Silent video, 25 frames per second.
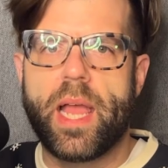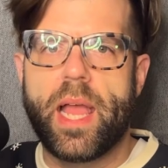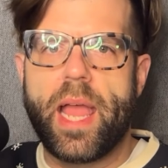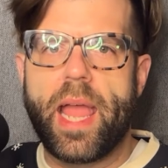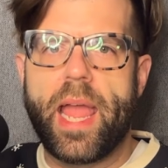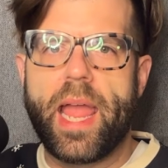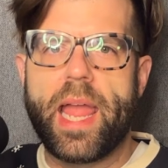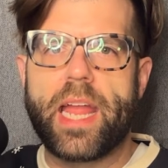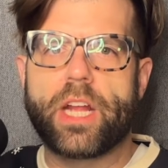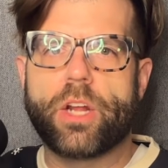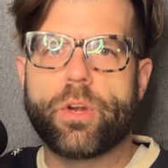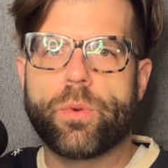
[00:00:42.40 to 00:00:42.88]

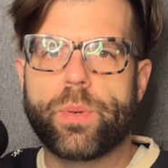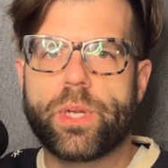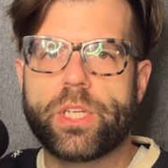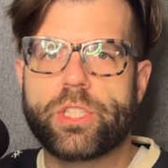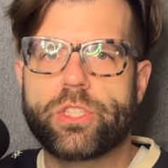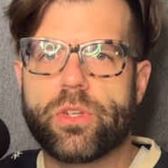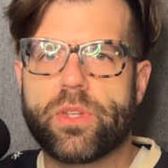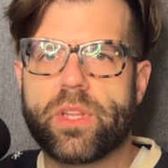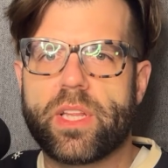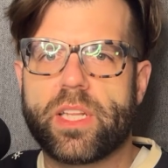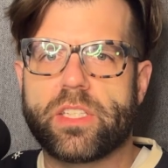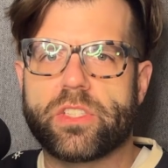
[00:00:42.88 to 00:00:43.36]
a
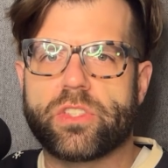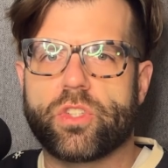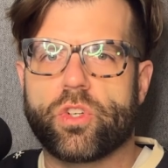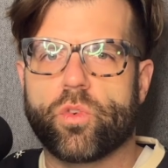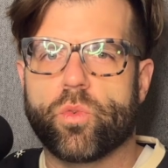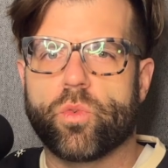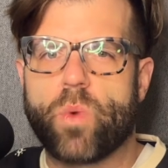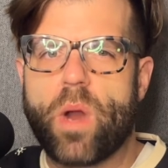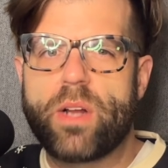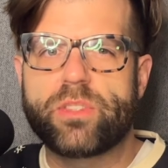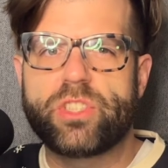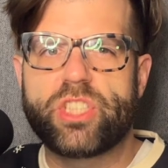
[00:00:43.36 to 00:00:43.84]
creature that is
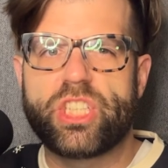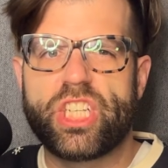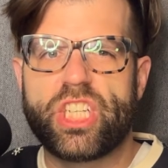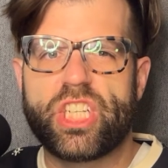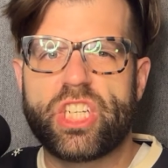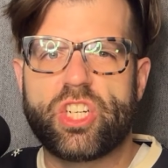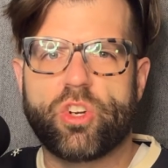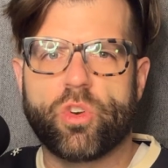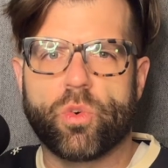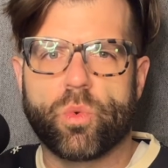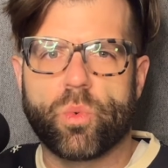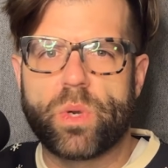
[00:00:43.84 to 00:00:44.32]
grouchy,
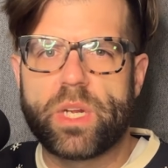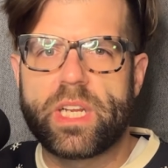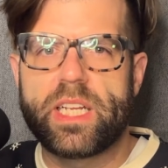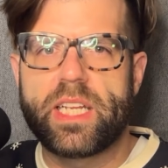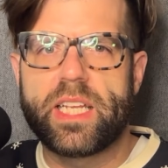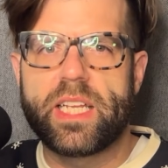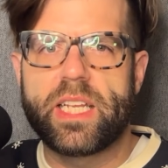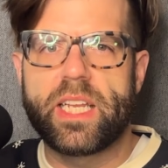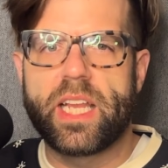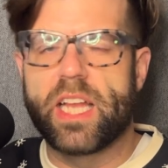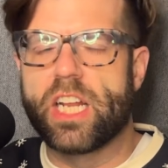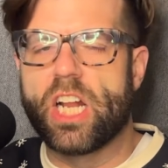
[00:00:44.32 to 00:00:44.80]

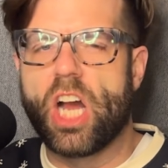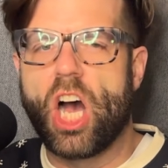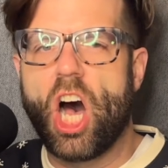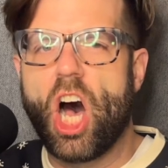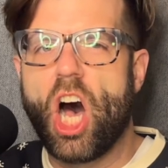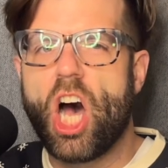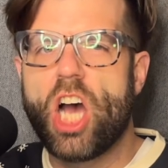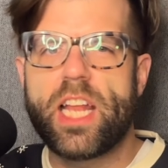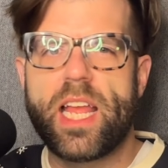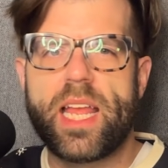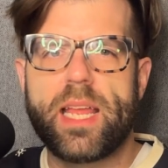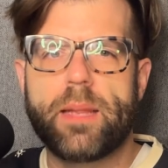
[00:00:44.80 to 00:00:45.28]
greedy, and
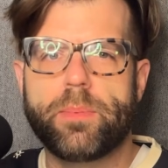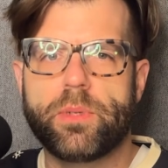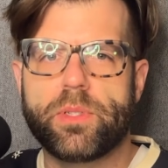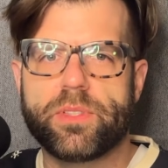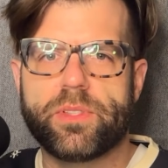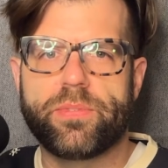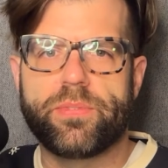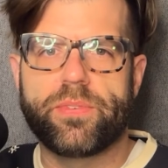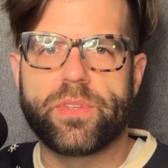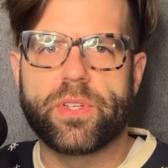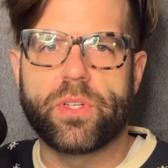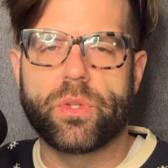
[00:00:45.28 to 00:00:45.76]
unable to
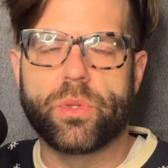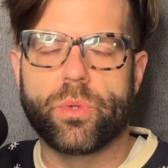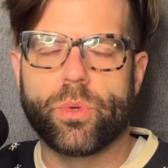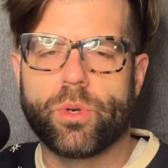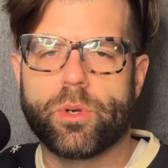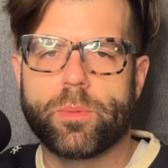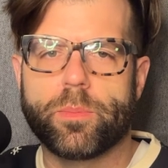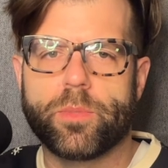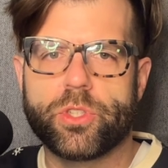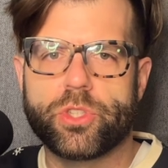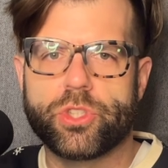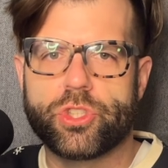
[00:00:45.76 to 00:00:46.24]
feel
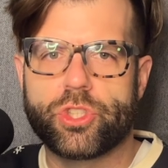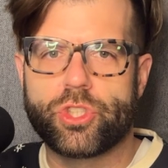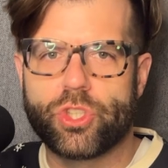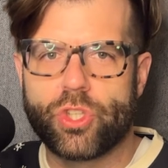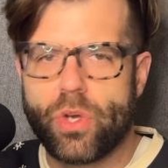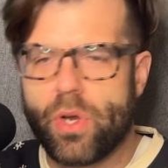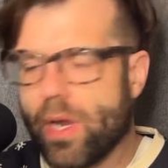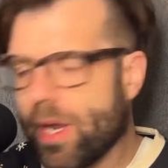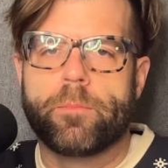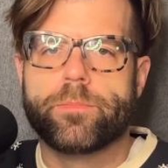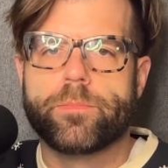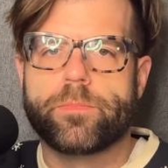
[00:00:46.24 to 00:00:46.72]
normal
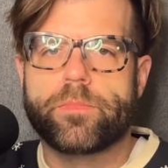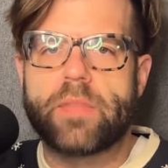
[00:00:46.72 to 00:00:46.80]
joy.